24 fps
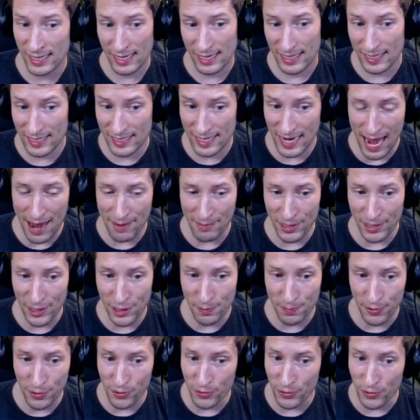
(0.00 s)

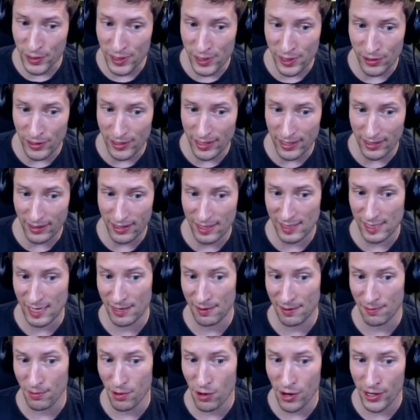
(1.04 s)
damage boost, so you get less
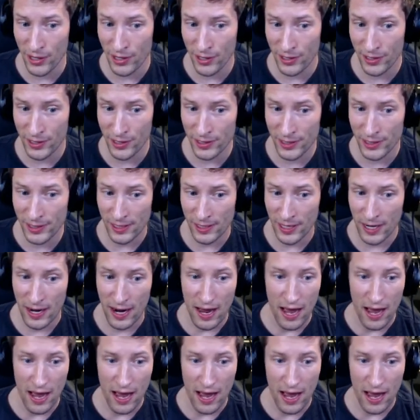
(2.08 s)
hit markers,